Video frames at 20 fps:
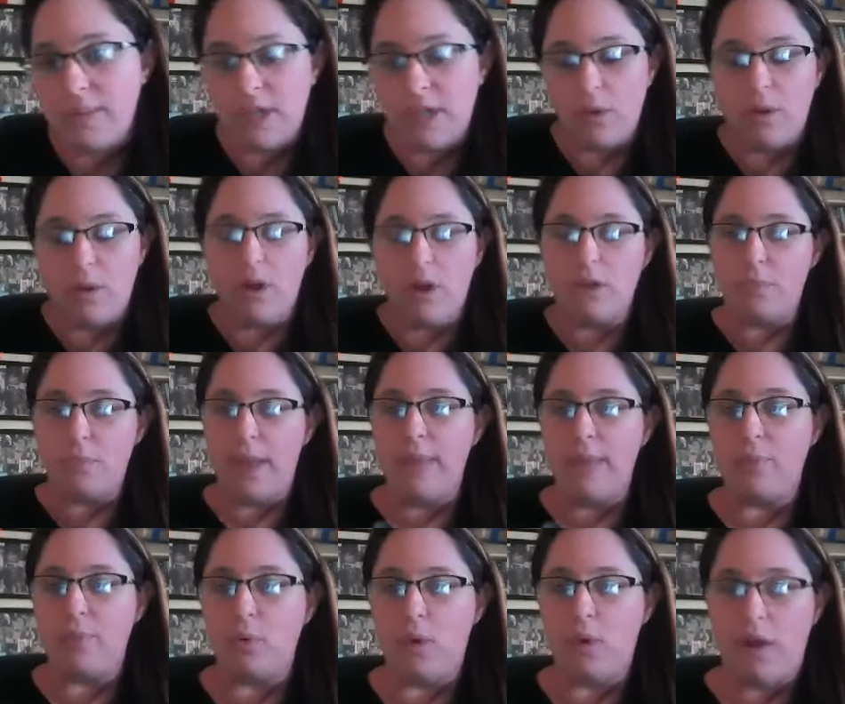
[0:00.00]
So a lot of
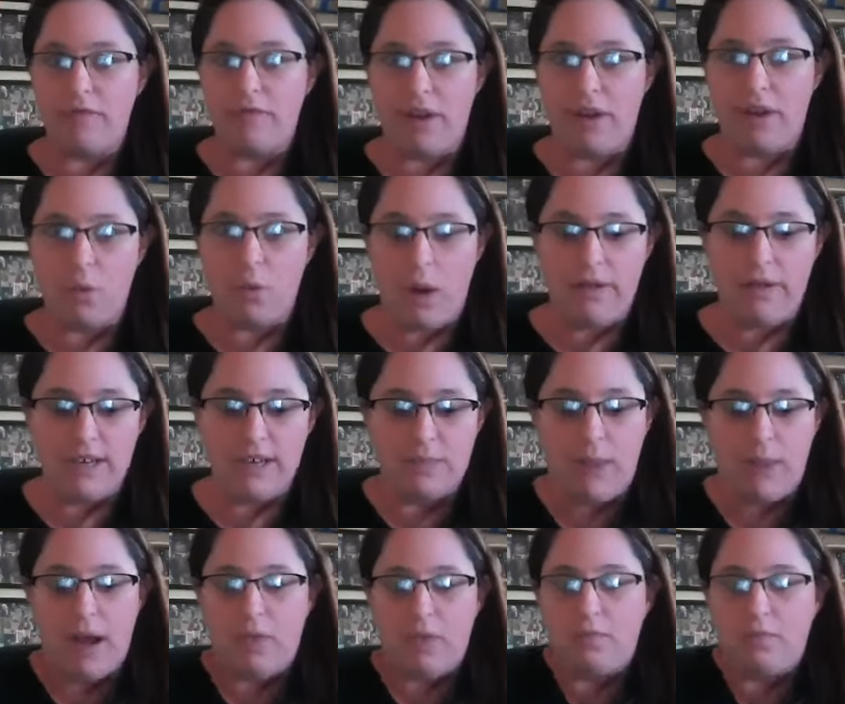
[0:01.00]
people are very worried
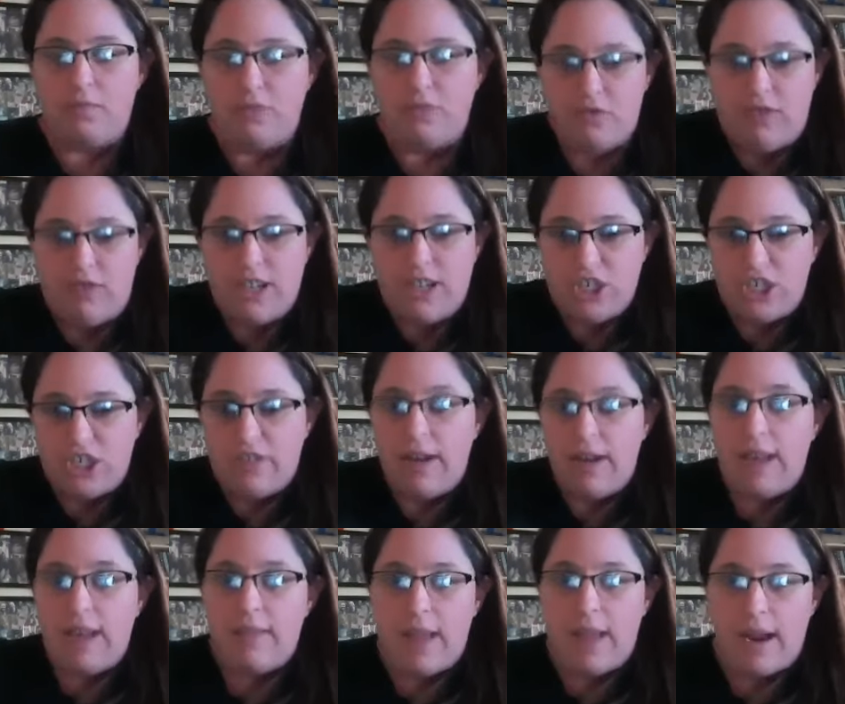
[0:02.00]
about
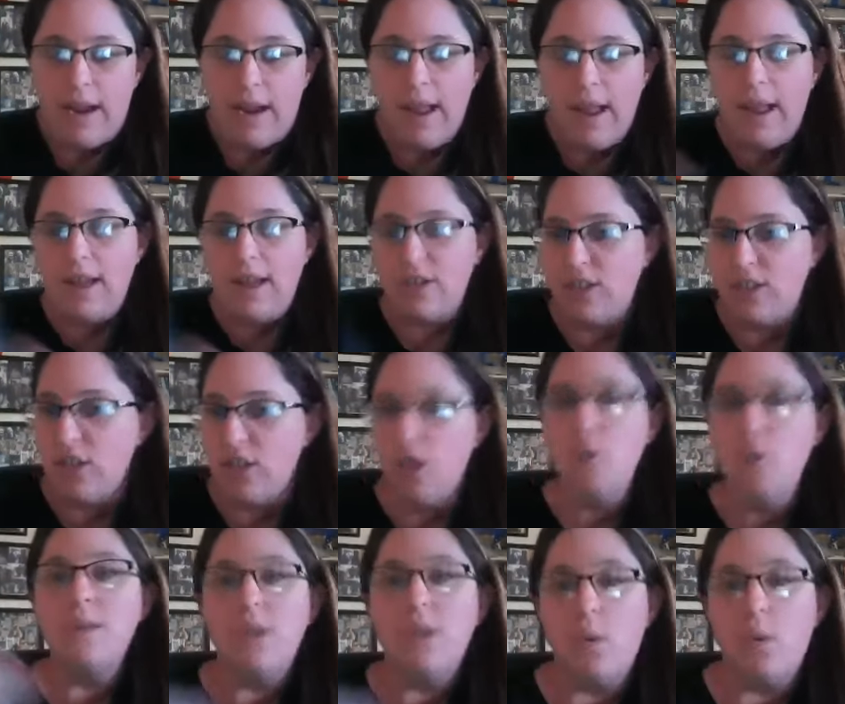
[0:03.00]
registering and then
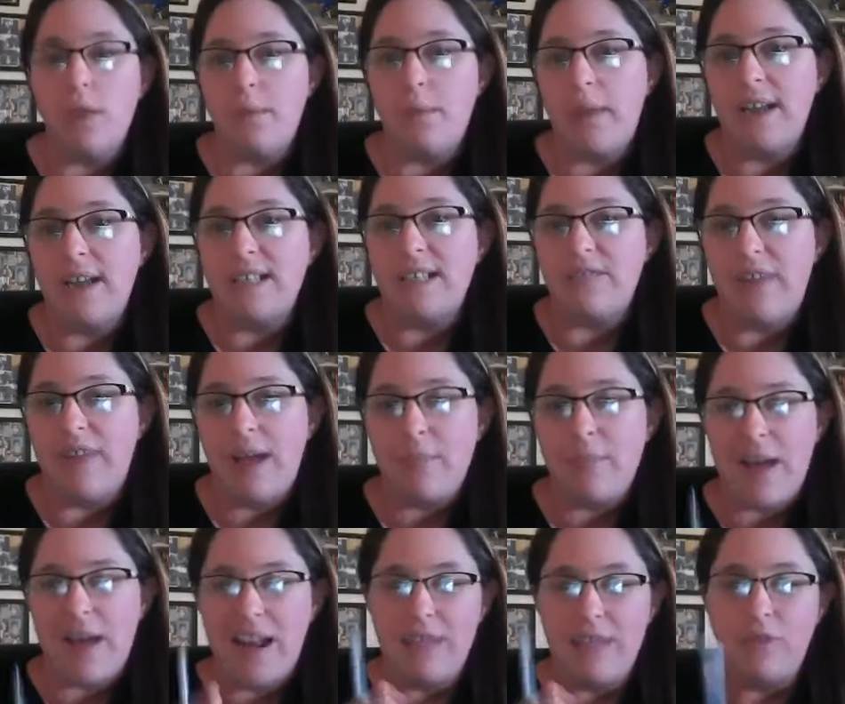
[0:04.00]
losing all their money to the VAT
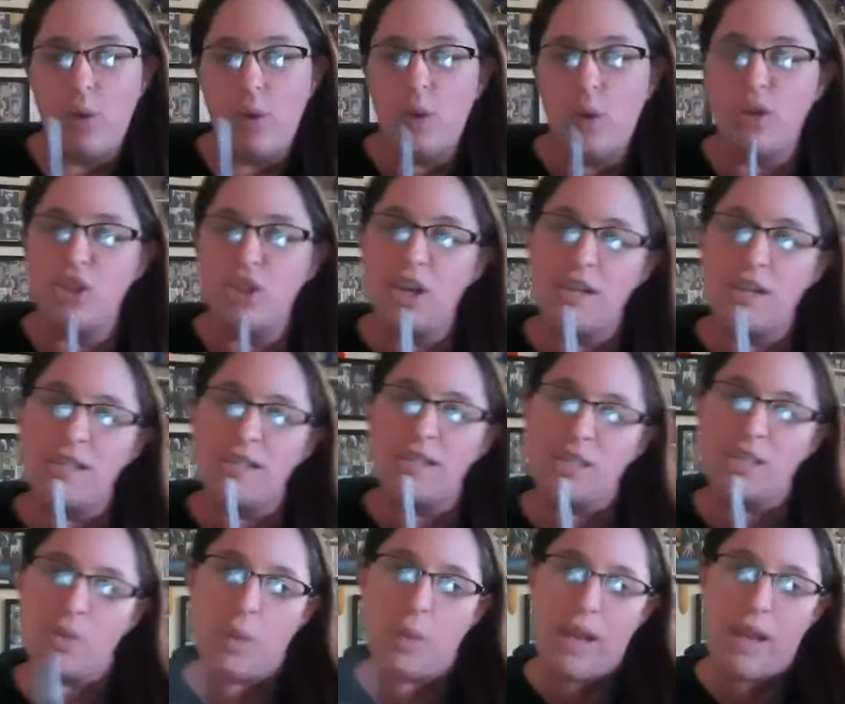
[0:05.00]
man. If you can just
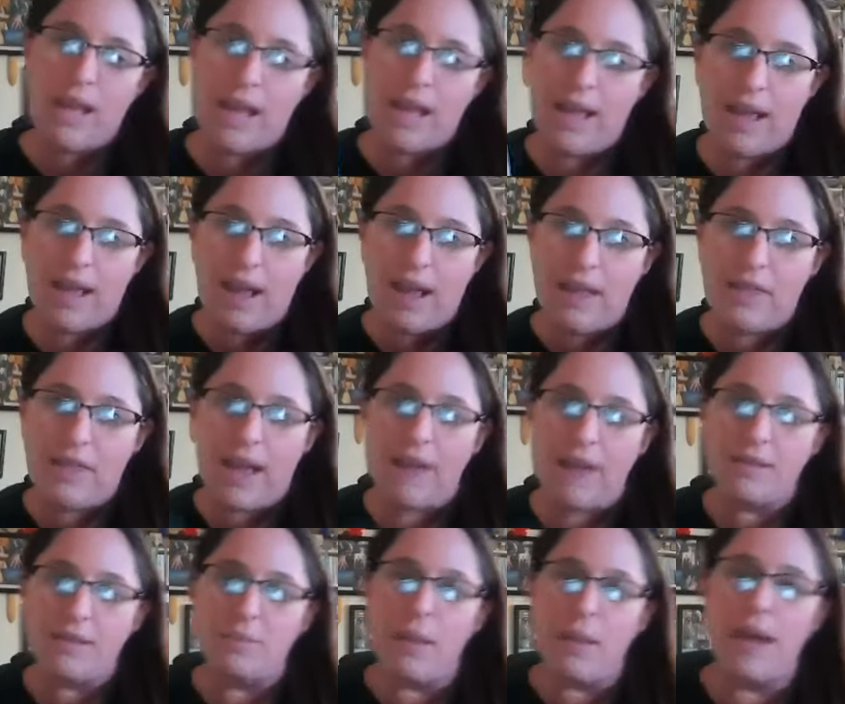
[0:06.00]
squeak it
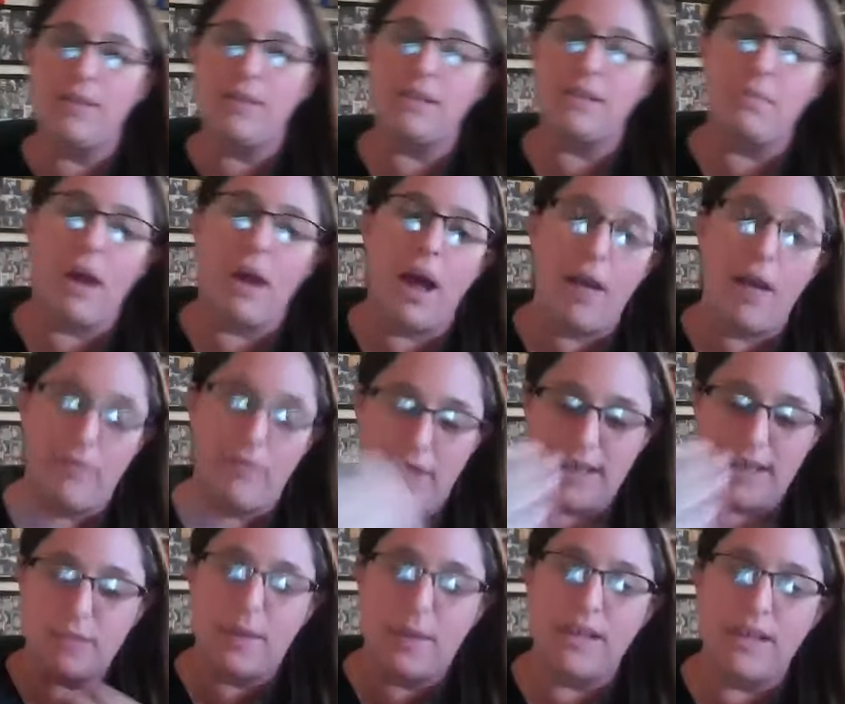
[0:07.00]

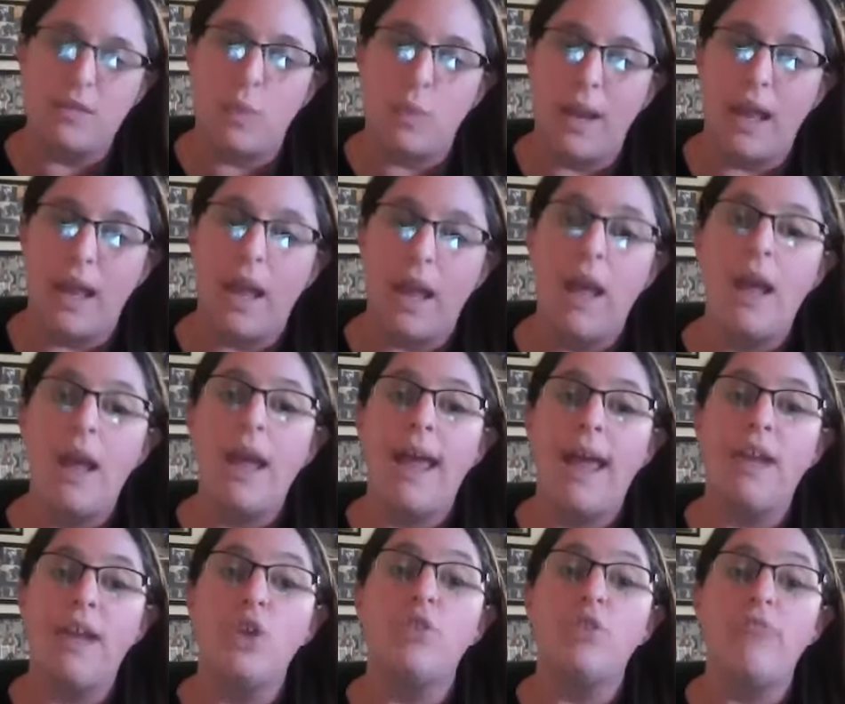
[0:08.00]
£1,000 a week
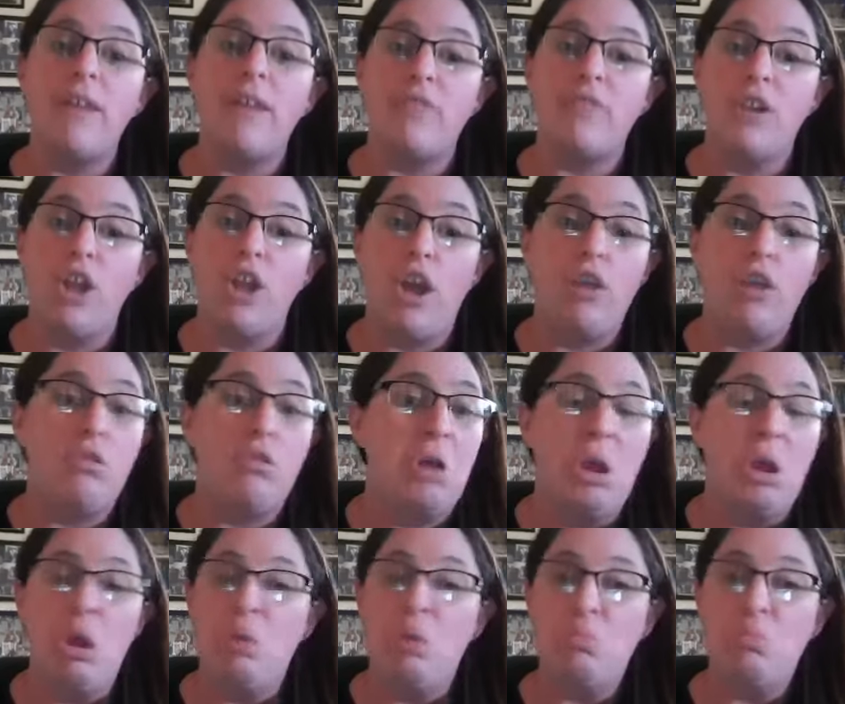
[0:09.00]
in your revenue,
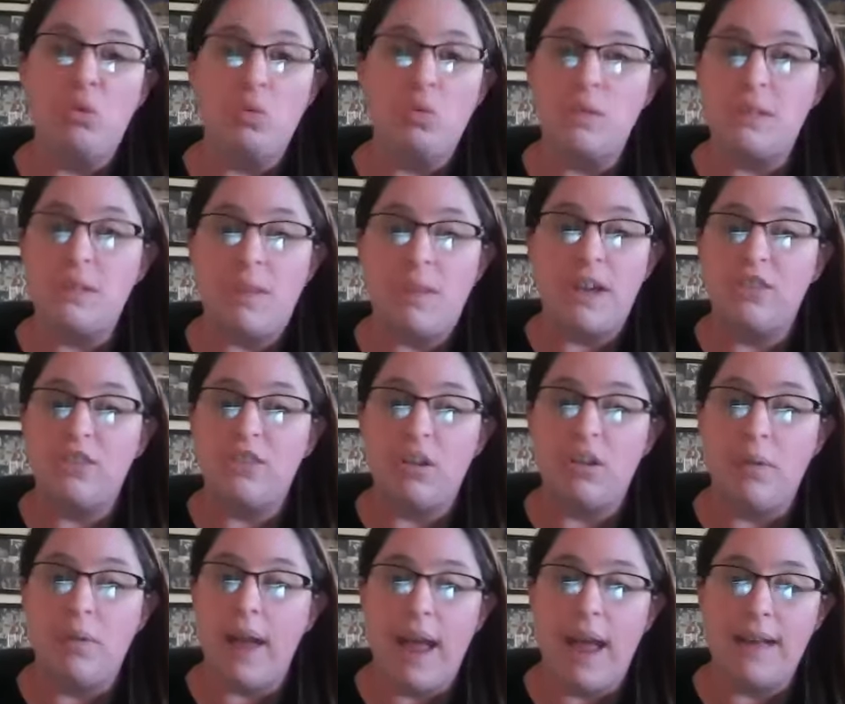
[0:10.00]
you'll smash
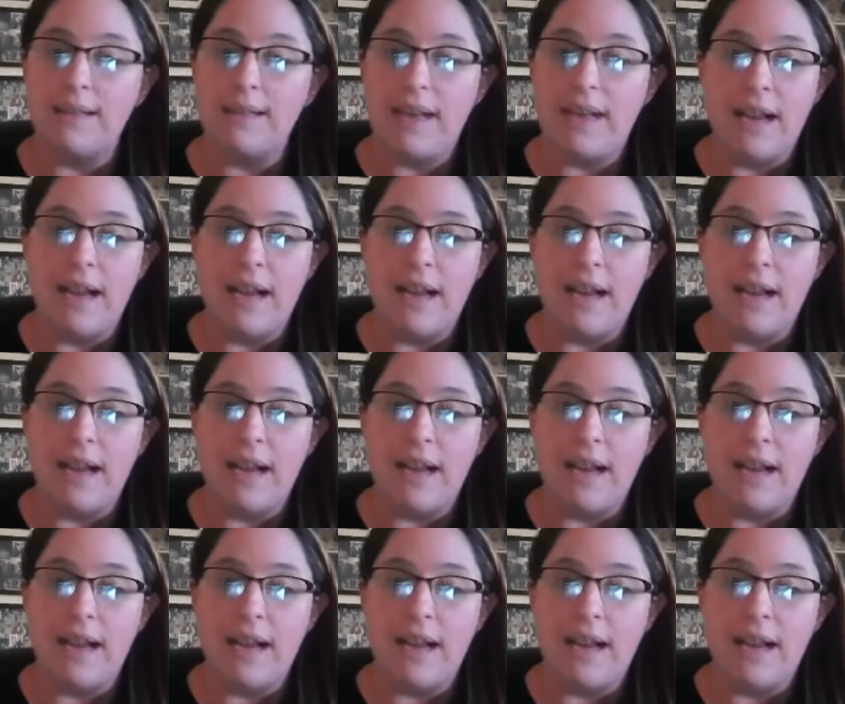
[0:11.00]
through it, and